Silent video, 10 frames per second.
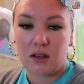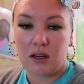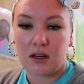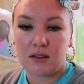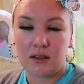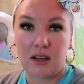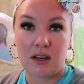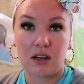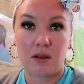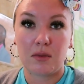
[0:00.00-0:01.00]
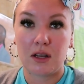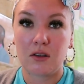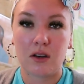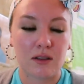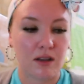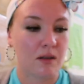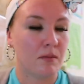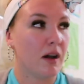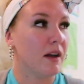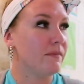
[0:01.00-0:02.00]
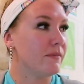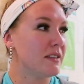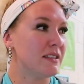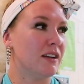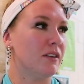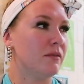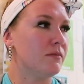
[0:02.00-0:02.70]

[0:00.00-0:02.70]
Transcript: and they didn't complain or anything, but still,